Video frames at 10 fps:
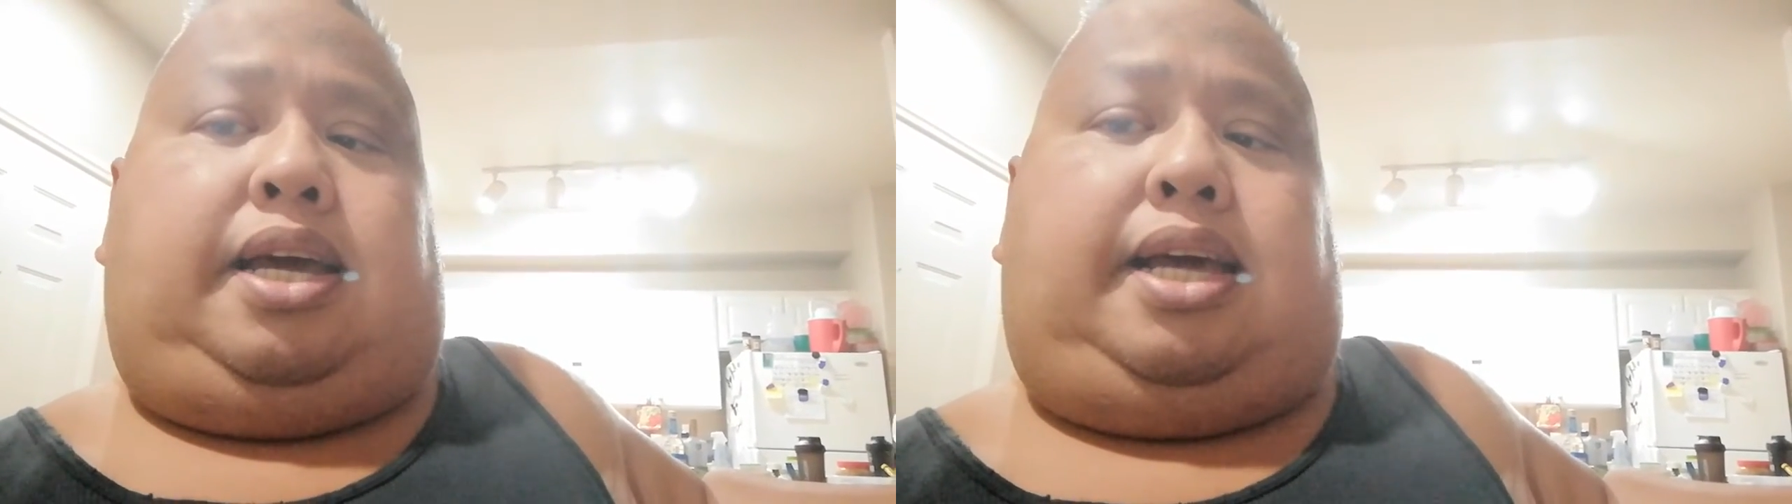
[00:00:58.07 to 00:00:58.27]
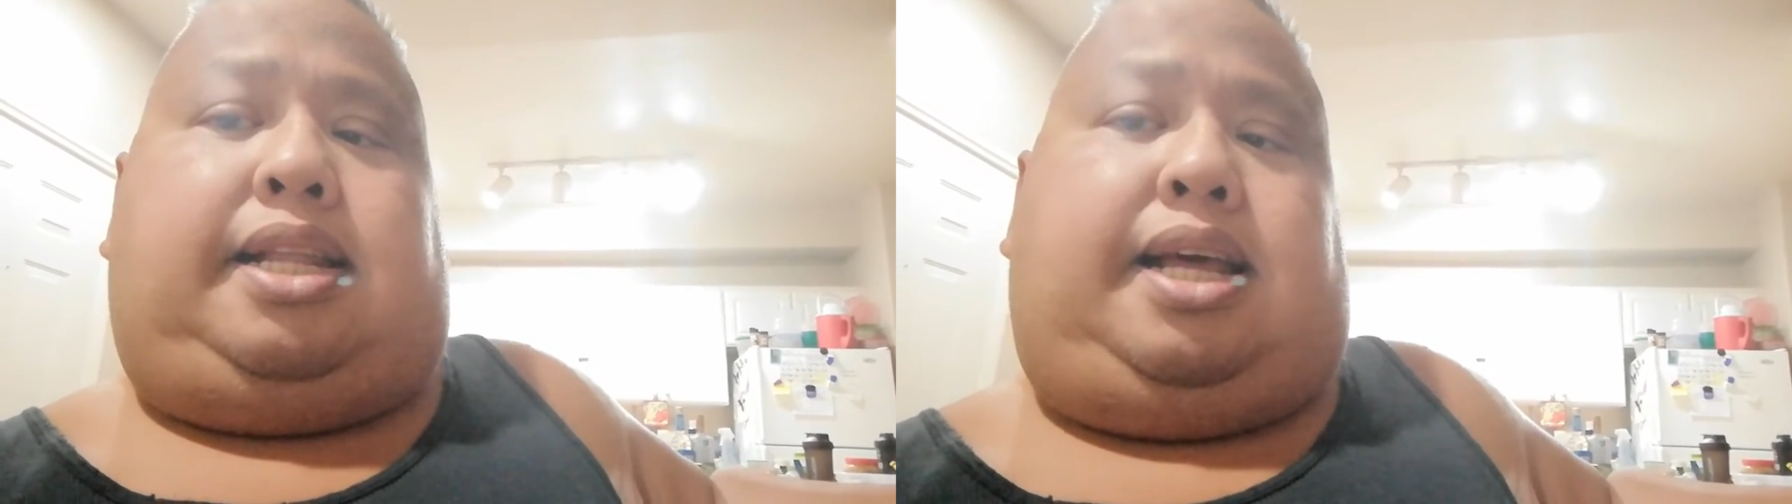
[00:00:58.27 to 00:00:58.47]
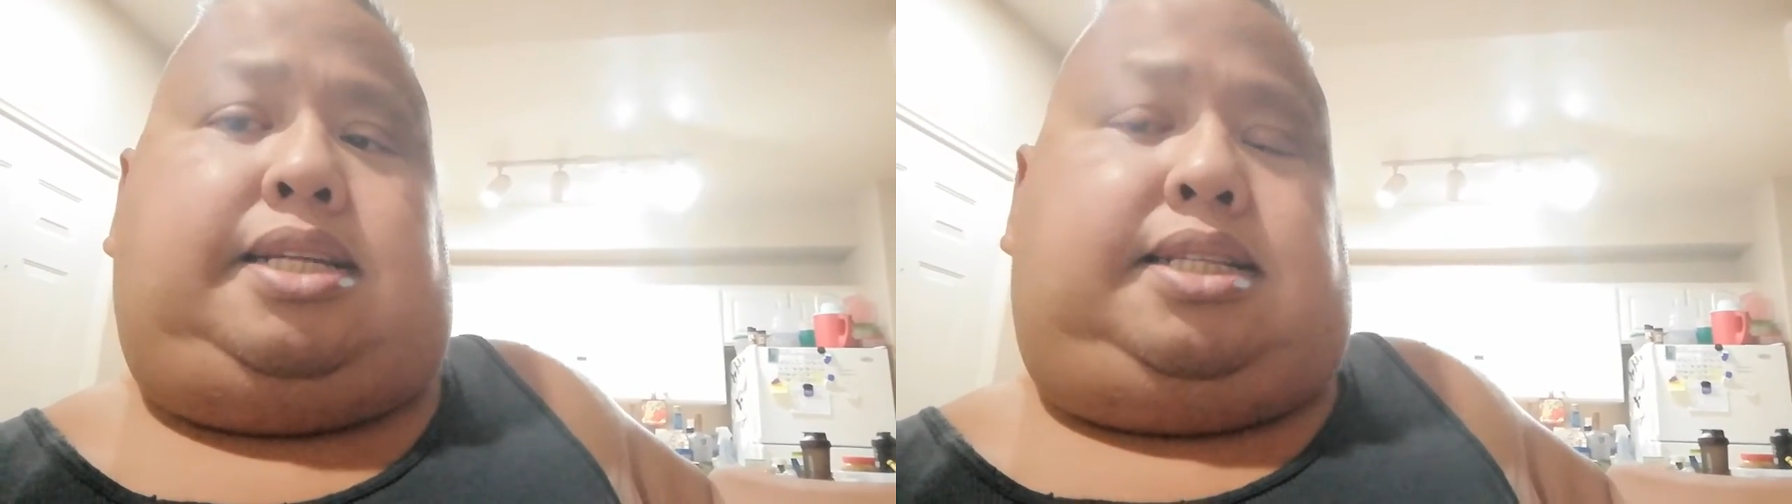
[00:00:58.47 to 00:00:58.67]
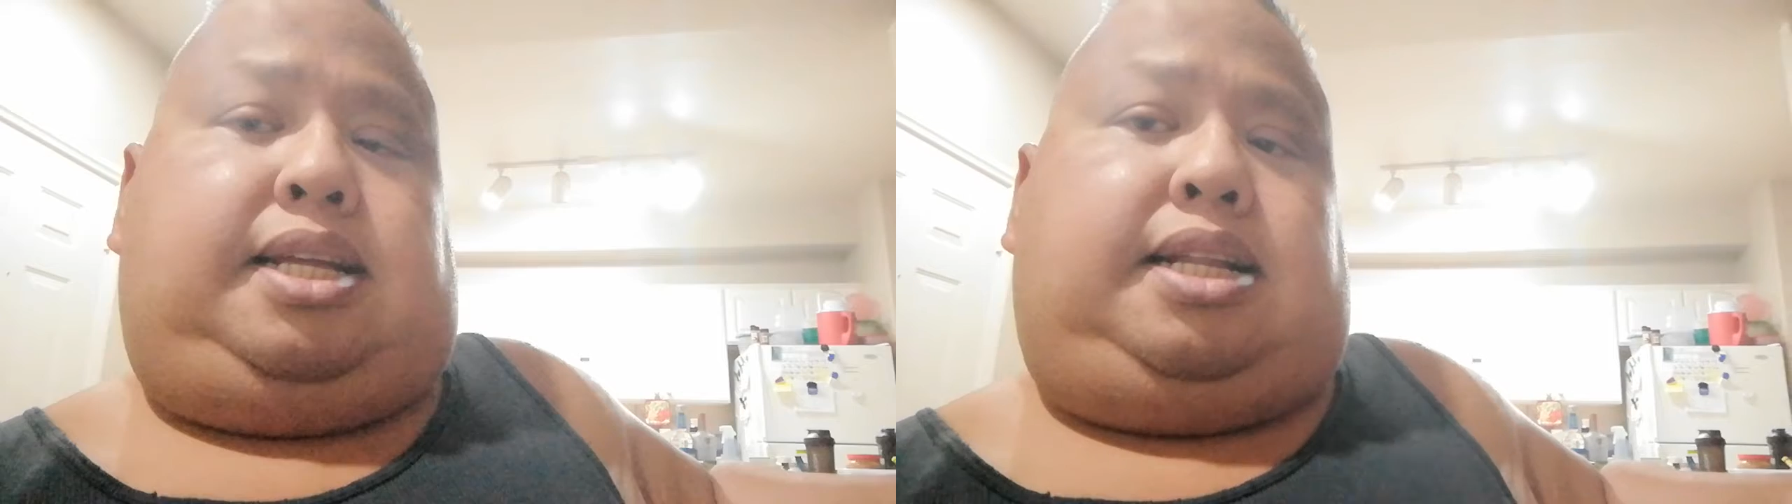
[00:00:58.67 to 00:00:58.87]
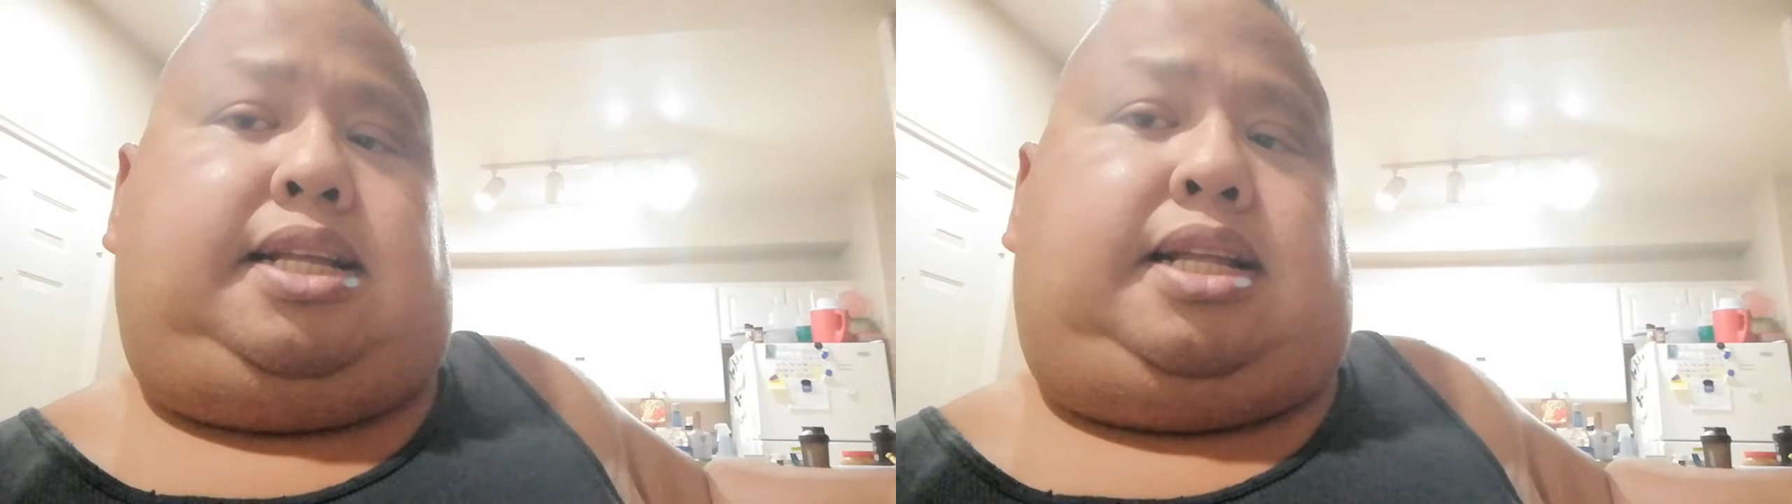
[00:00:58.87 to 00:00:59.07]
and that's the
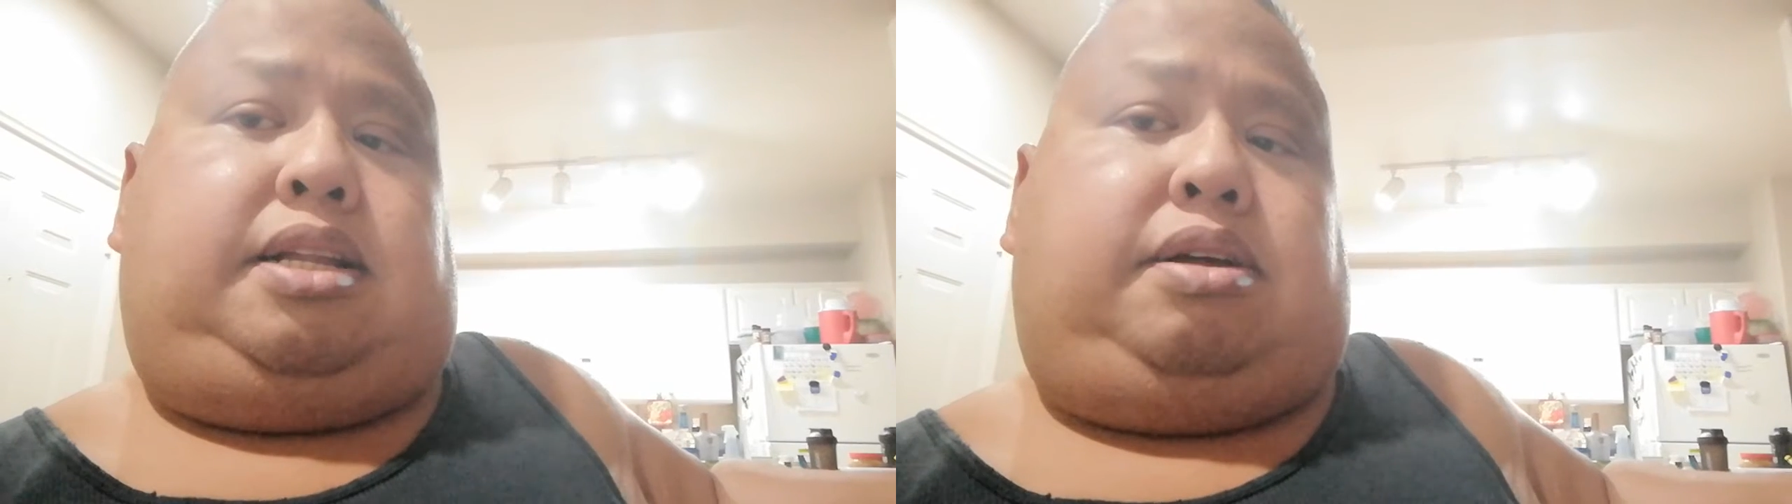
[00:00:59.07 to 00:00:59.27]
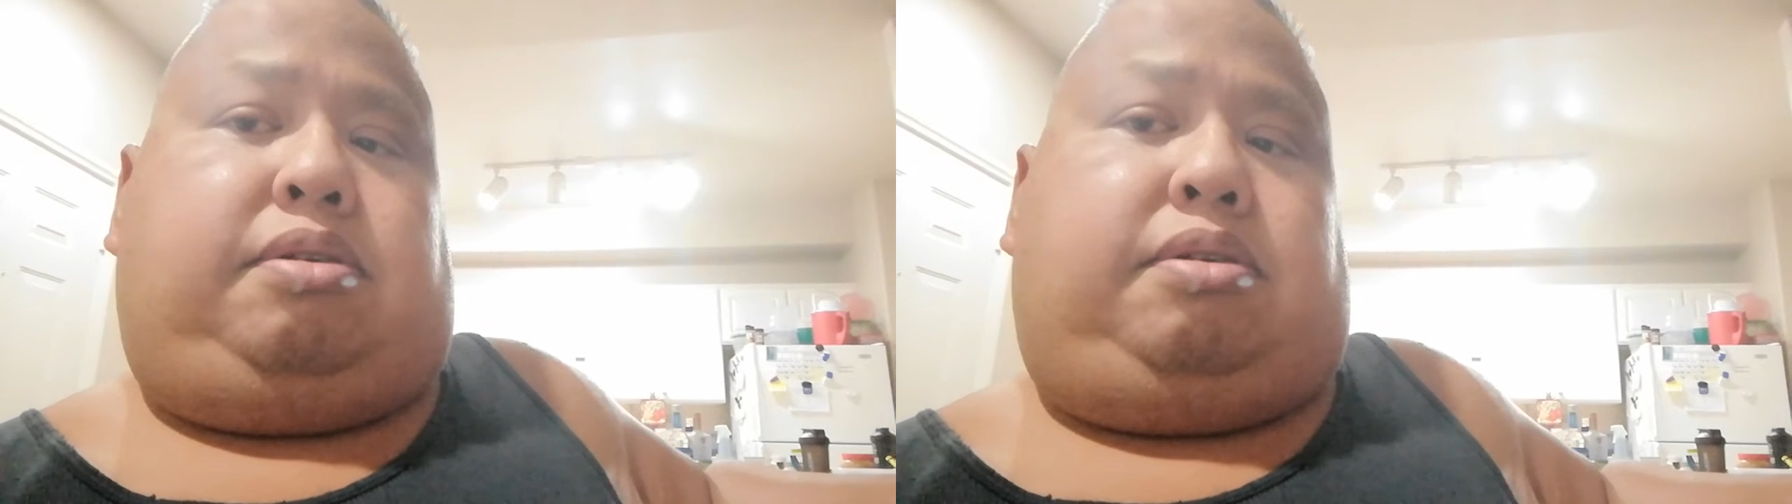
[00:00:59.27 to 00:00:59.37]
thing that you